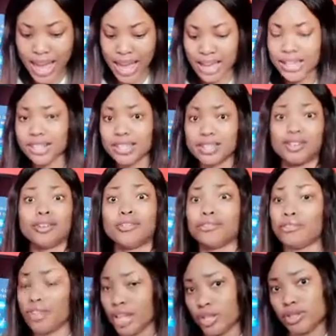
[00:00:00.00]
and
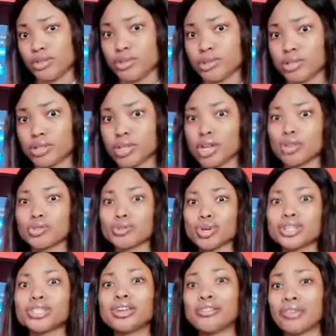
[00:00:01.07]
values.
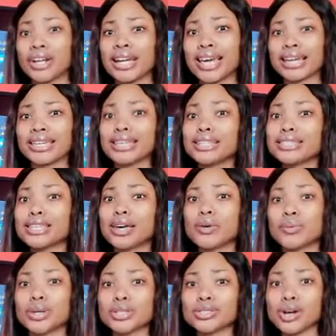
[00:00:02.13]
So she felt like it's a
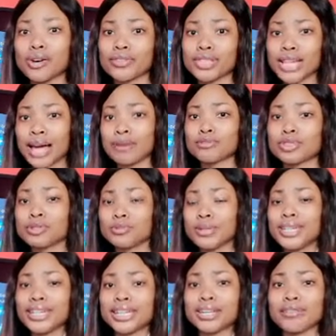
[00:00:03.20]
waste of time to
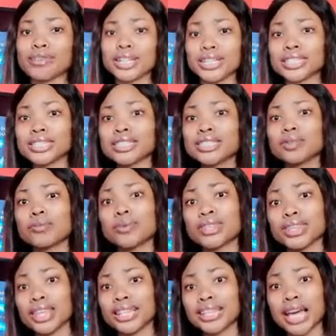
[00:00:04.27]
be in a relationship
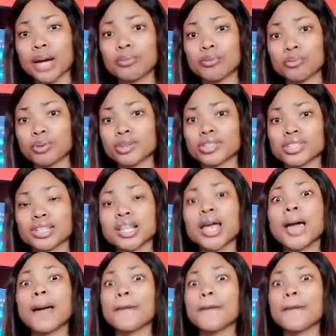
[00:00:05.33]
with that type of person